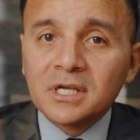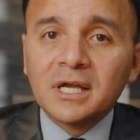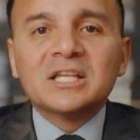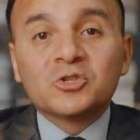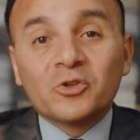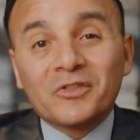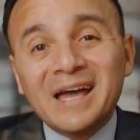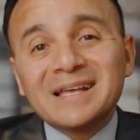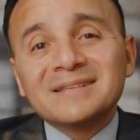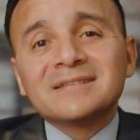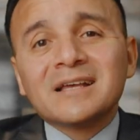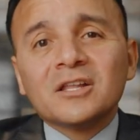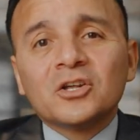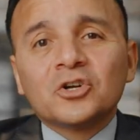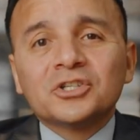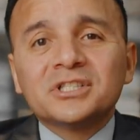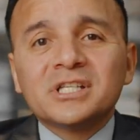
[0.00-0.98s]
And so that
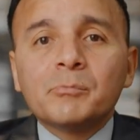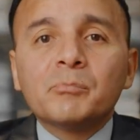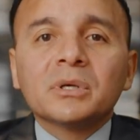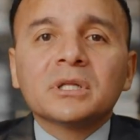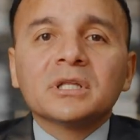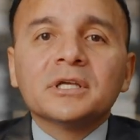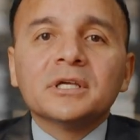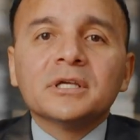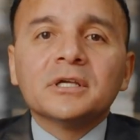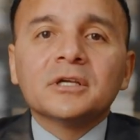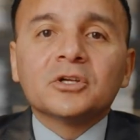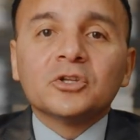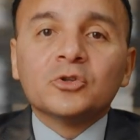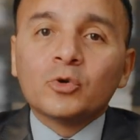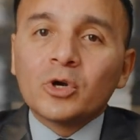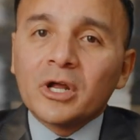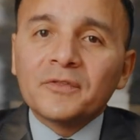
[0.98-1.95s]
seller typically
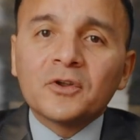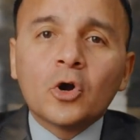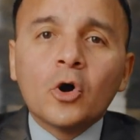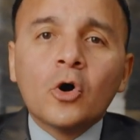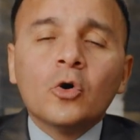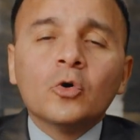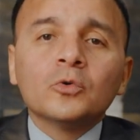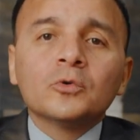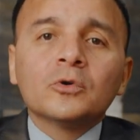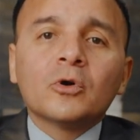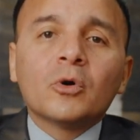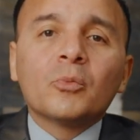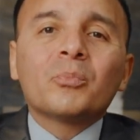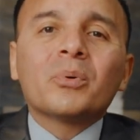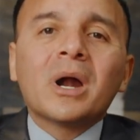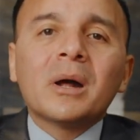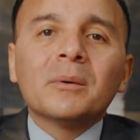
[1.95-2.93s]
could do it on their own or
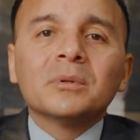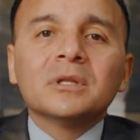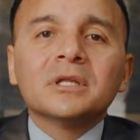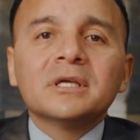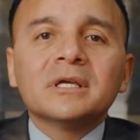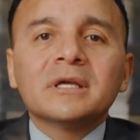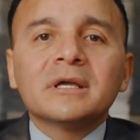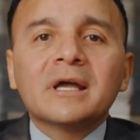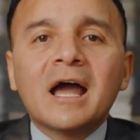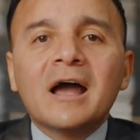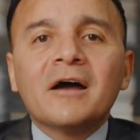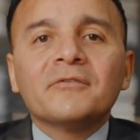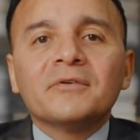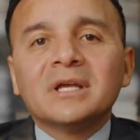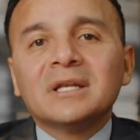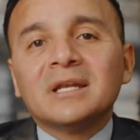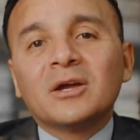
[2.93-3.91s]
probably
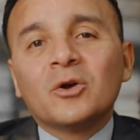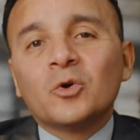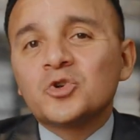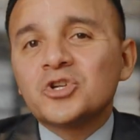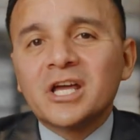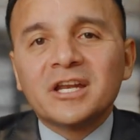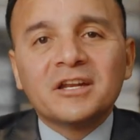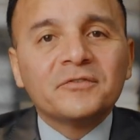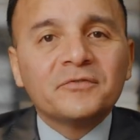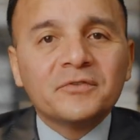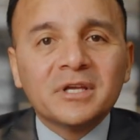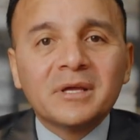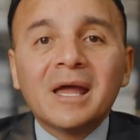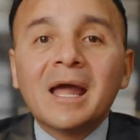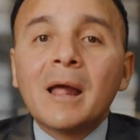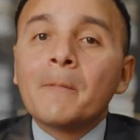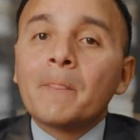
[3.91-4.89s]
have a negotiated
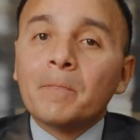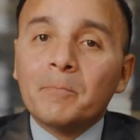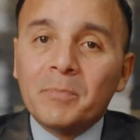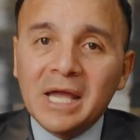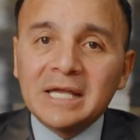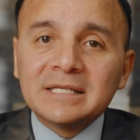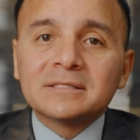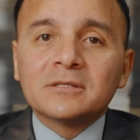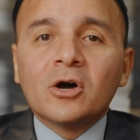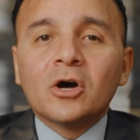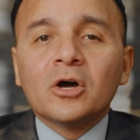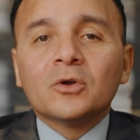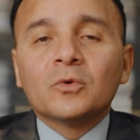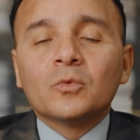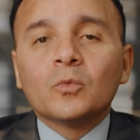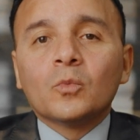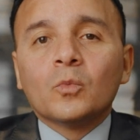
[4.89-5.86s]
fee based
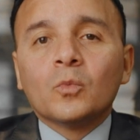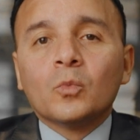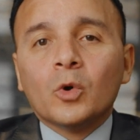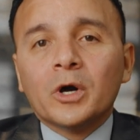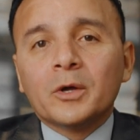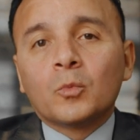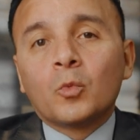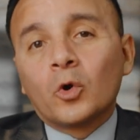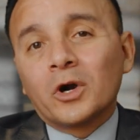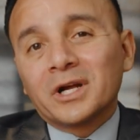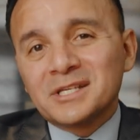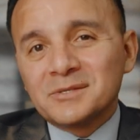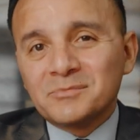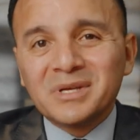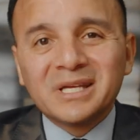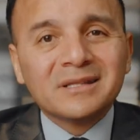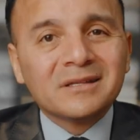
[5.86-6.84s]
on what work
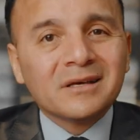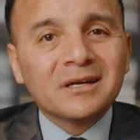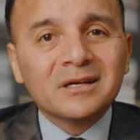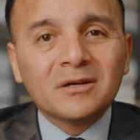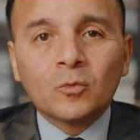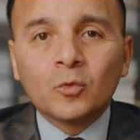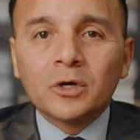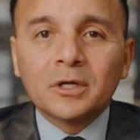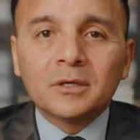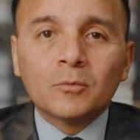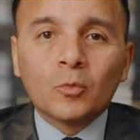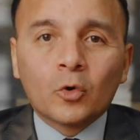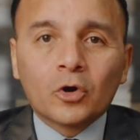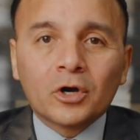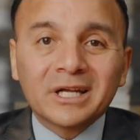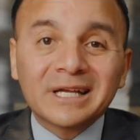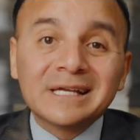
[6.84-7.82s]
is being done and what
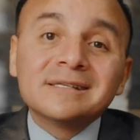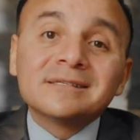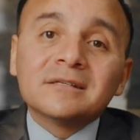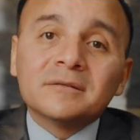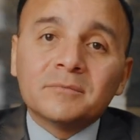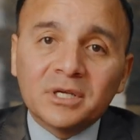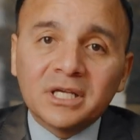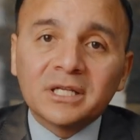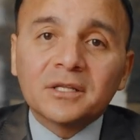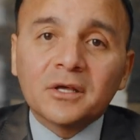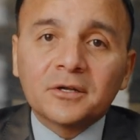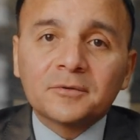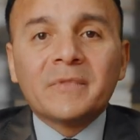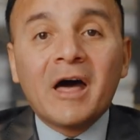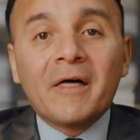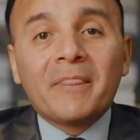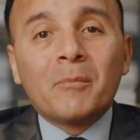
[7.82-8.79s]
work isn't being done.
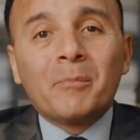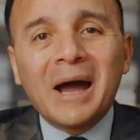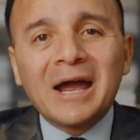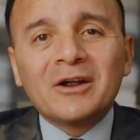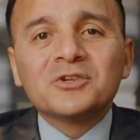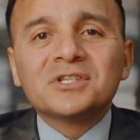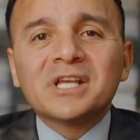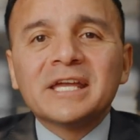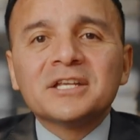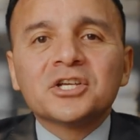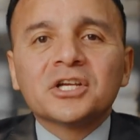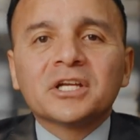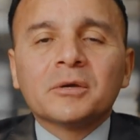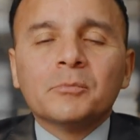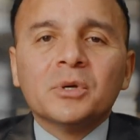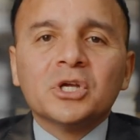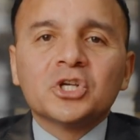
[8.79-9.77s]
Now, the buyer's agent
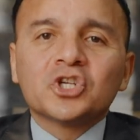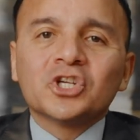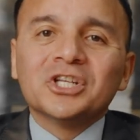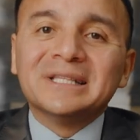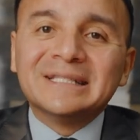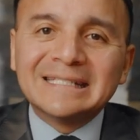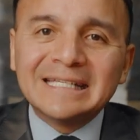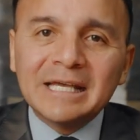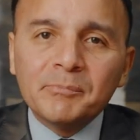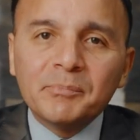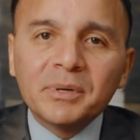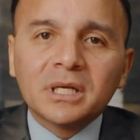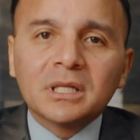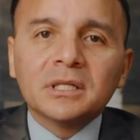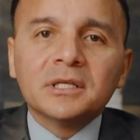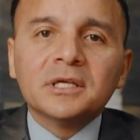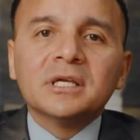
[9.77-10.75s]
commission,
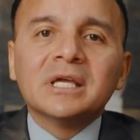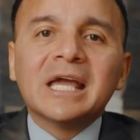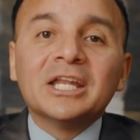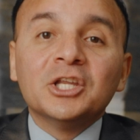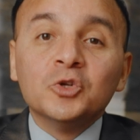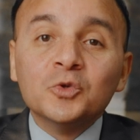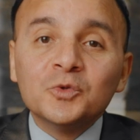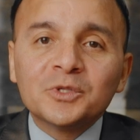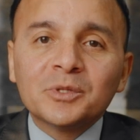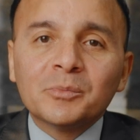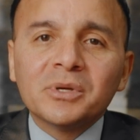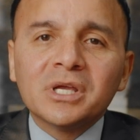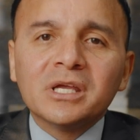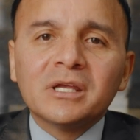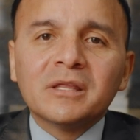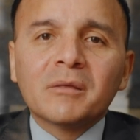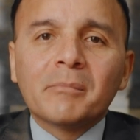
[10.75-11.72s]
typically, it used to
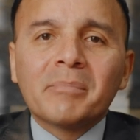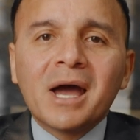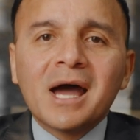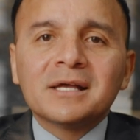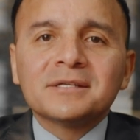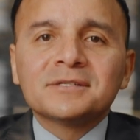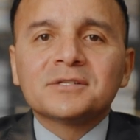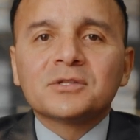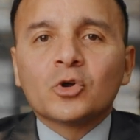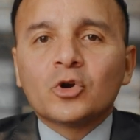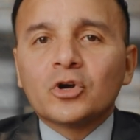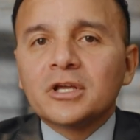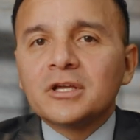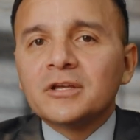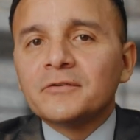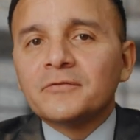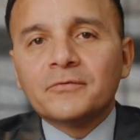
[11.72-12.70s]
be the past
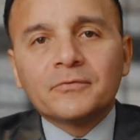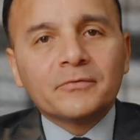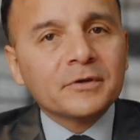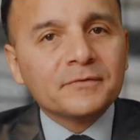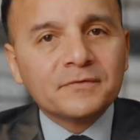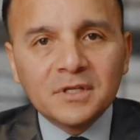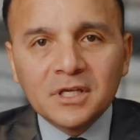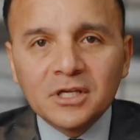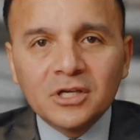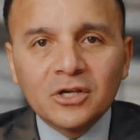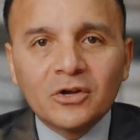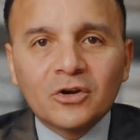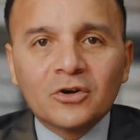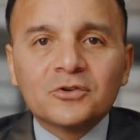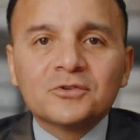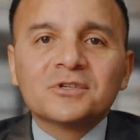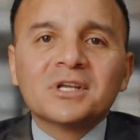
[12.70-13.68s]
30, 50
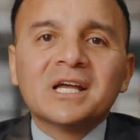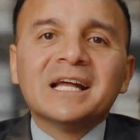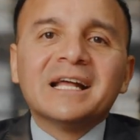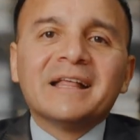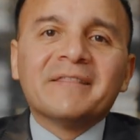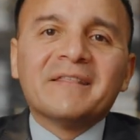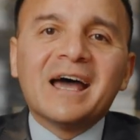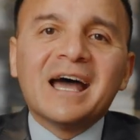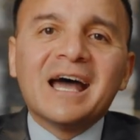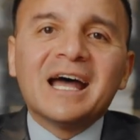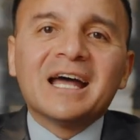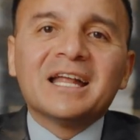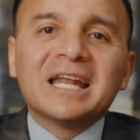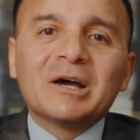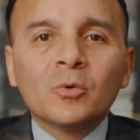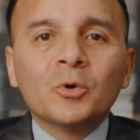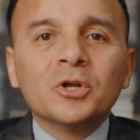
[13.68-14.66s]
years
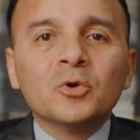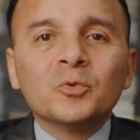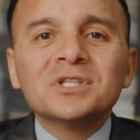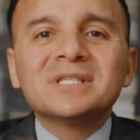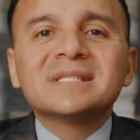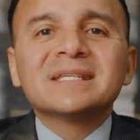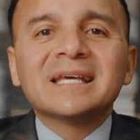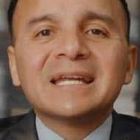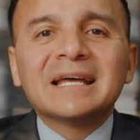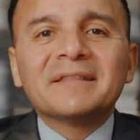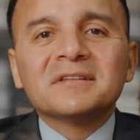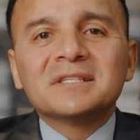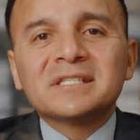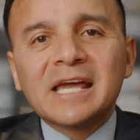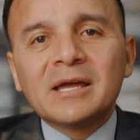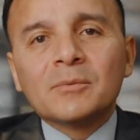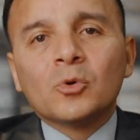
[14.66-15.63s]
that when you would sit at the
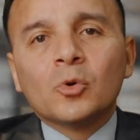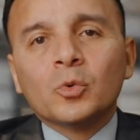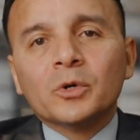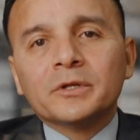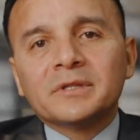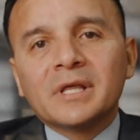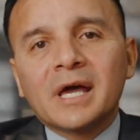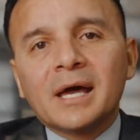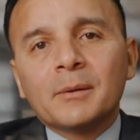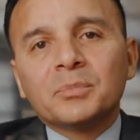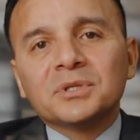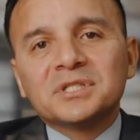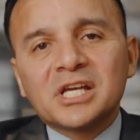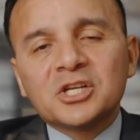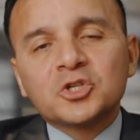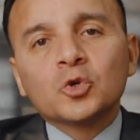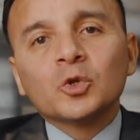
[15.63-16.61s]
table with that
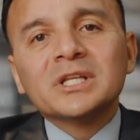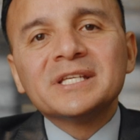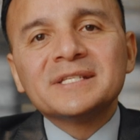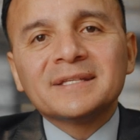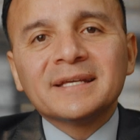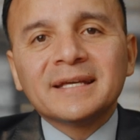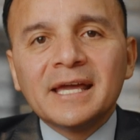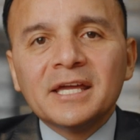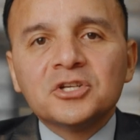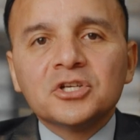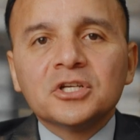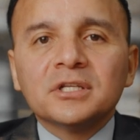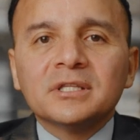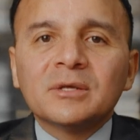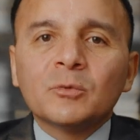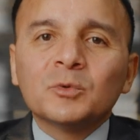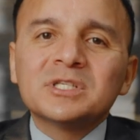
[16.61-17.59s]
potential listing
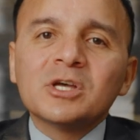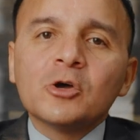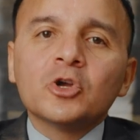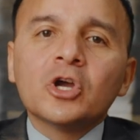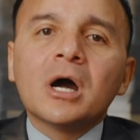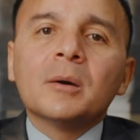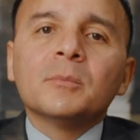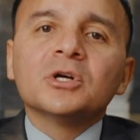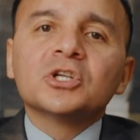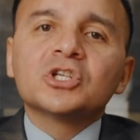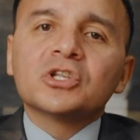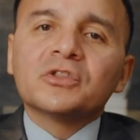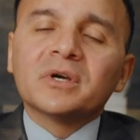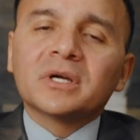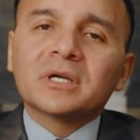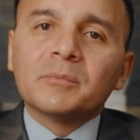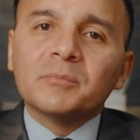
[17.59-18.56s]
agent, they would tell you how much
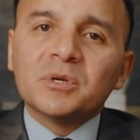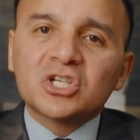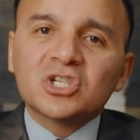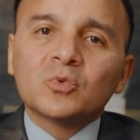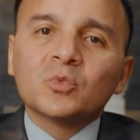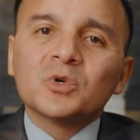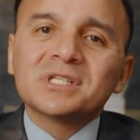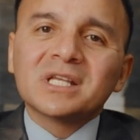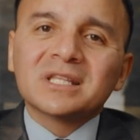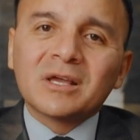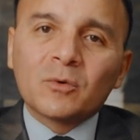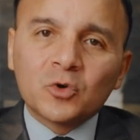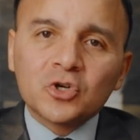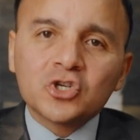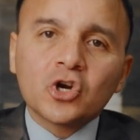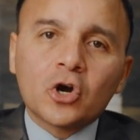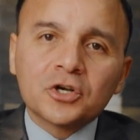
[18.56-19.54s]
the commission was that they
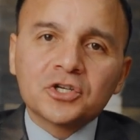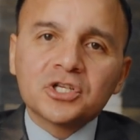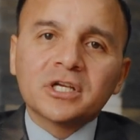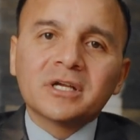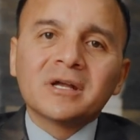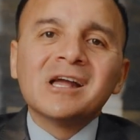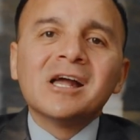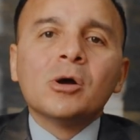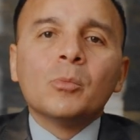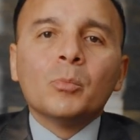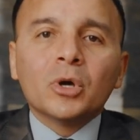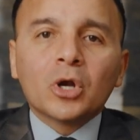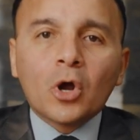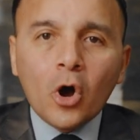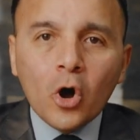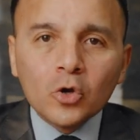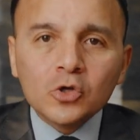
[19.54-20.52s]
were charging,
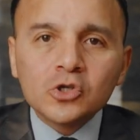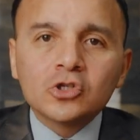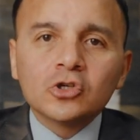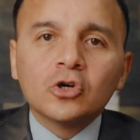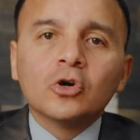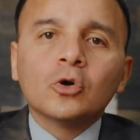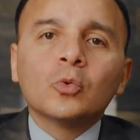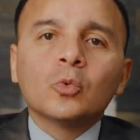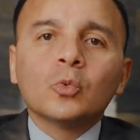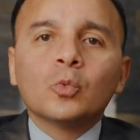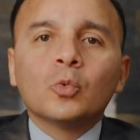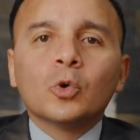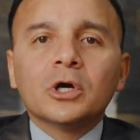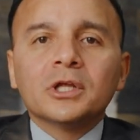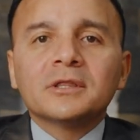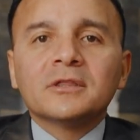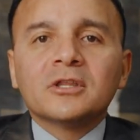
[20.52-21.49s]
but also
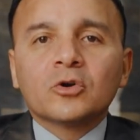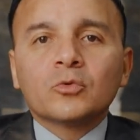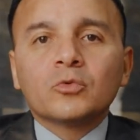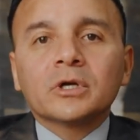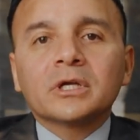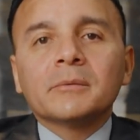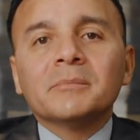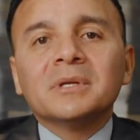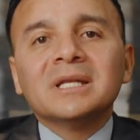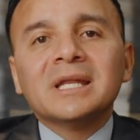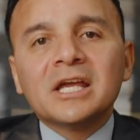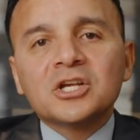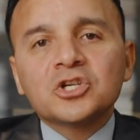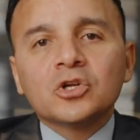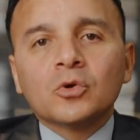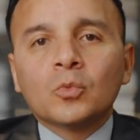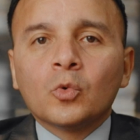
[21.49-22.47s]
what their
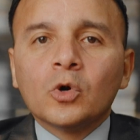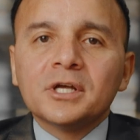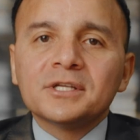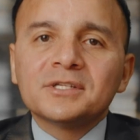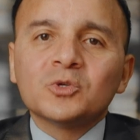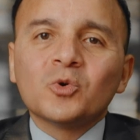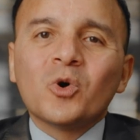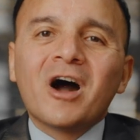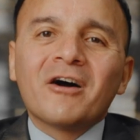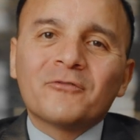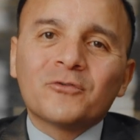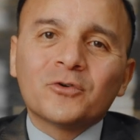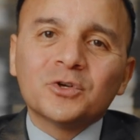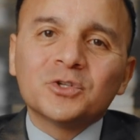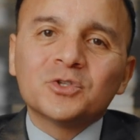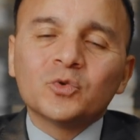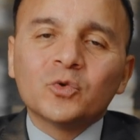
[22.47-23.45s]
recommendation was to
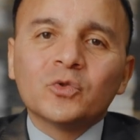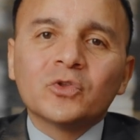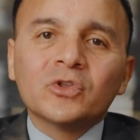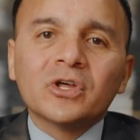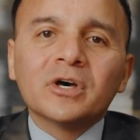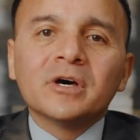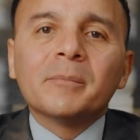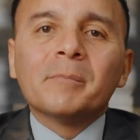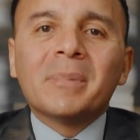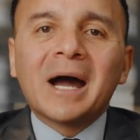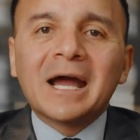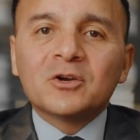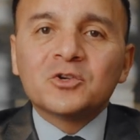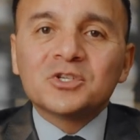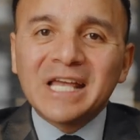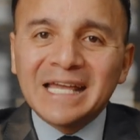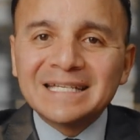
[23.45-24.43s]
offer to the
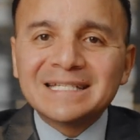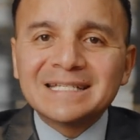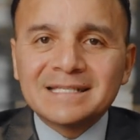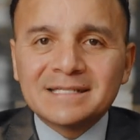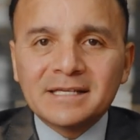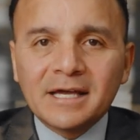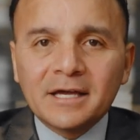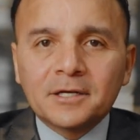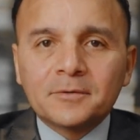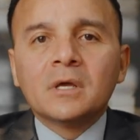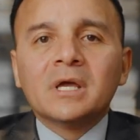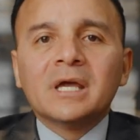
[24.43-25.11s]
buyer's agent side.